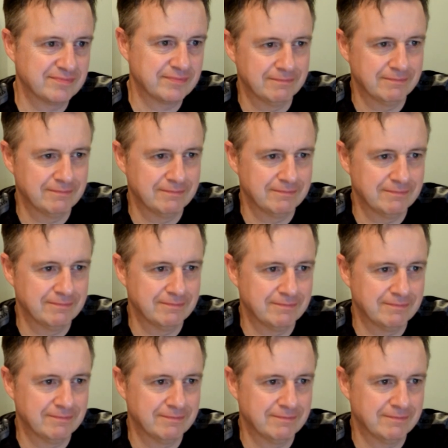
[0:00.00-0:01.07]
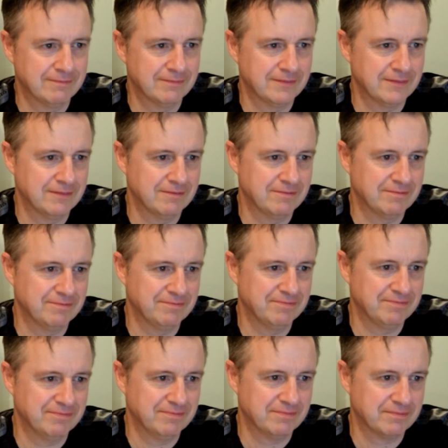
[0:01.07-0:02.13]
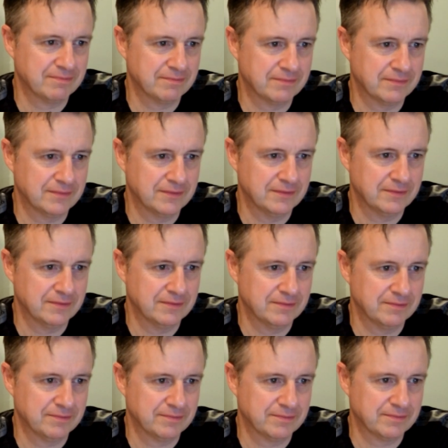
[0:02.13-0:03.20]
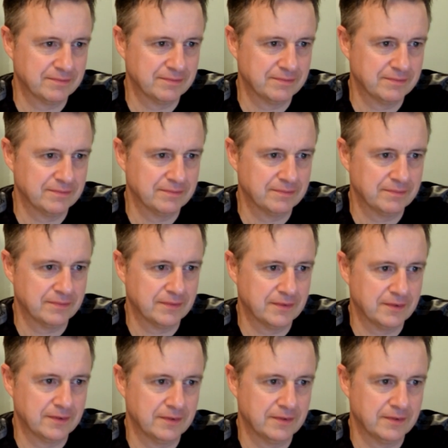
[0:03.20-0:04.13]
This person isn't speaking.